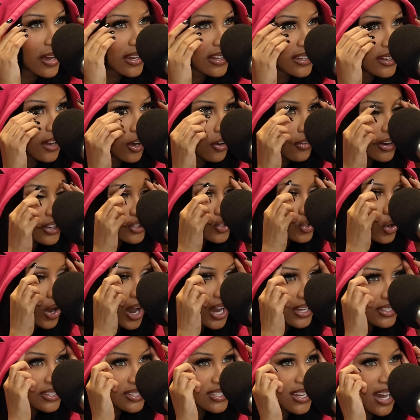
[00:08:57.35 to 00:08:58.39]
Like, all right, so
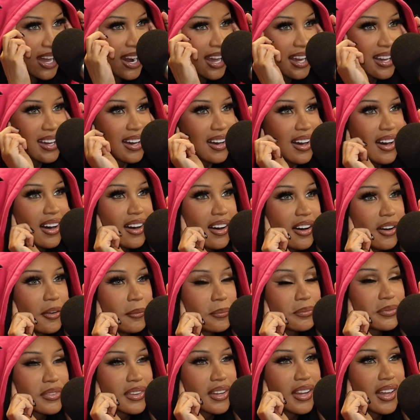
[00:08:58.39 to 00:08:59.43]
I just got like a
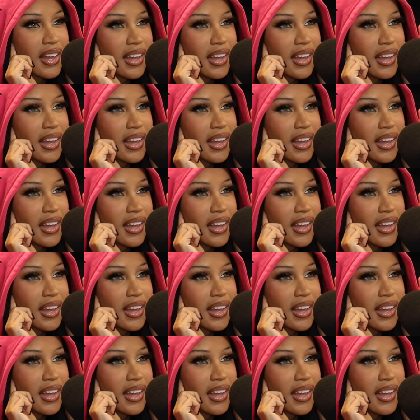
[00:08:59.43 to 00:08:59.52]
um.